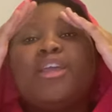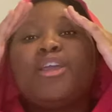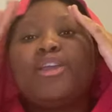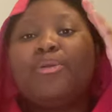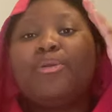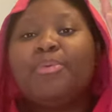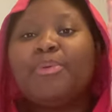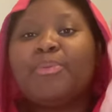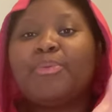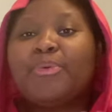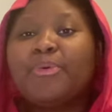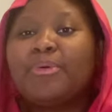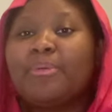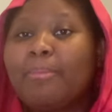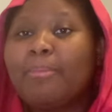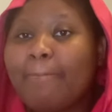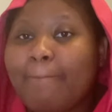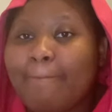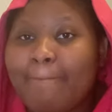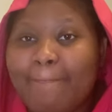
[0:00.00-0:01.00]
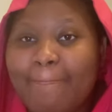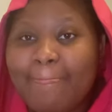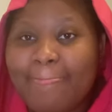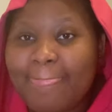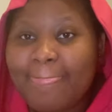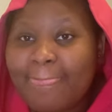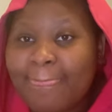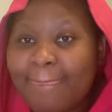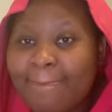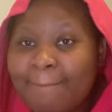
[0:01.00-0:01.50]
You people,
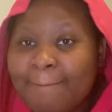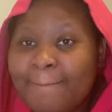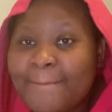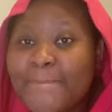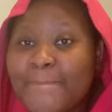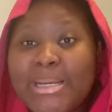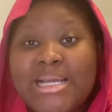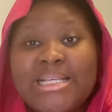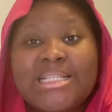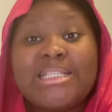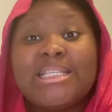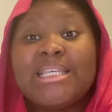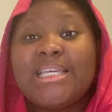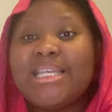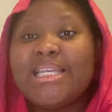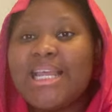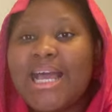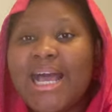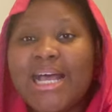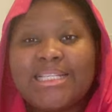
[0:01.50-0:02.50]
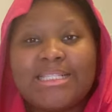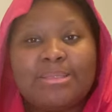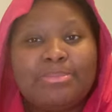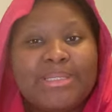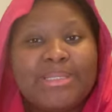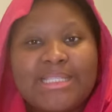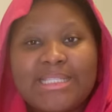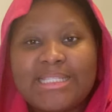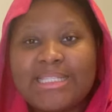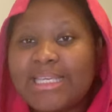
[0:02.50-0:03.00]
my skin has
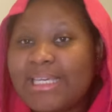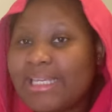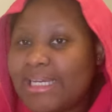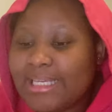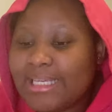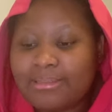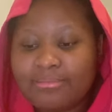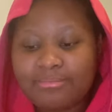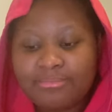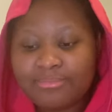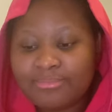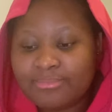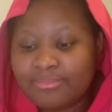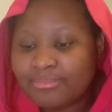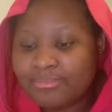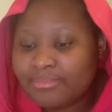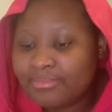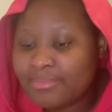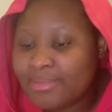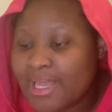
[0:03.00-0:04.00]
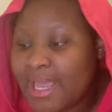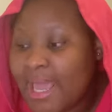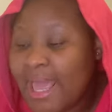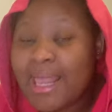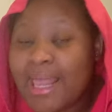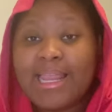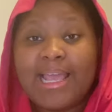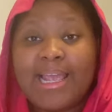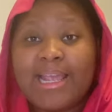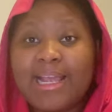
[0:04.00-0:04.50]
been skinny.
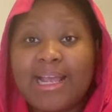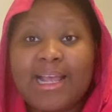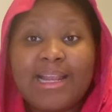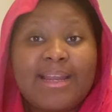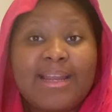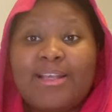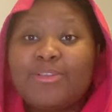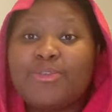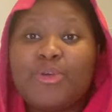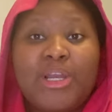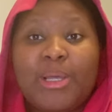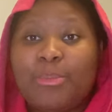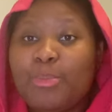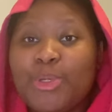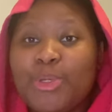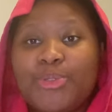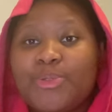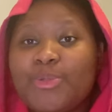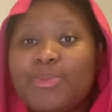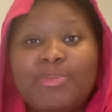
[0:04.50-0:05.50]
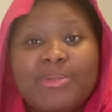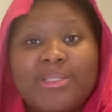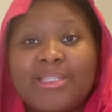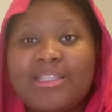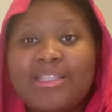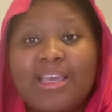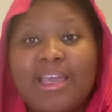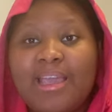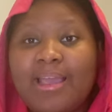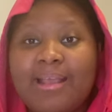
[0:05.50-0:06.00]
Like, that's all I'm going to be
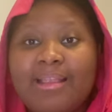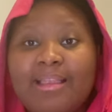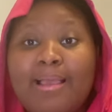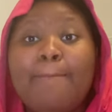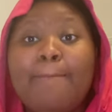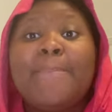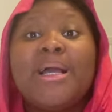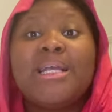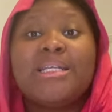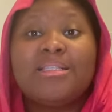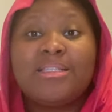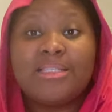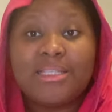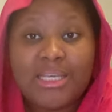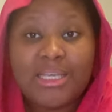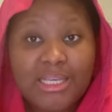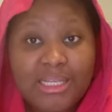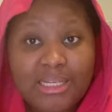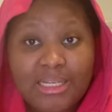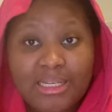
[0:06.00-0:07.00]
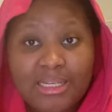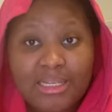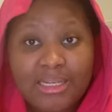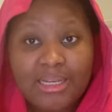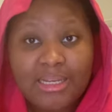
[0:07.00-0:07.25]
saying, that my skin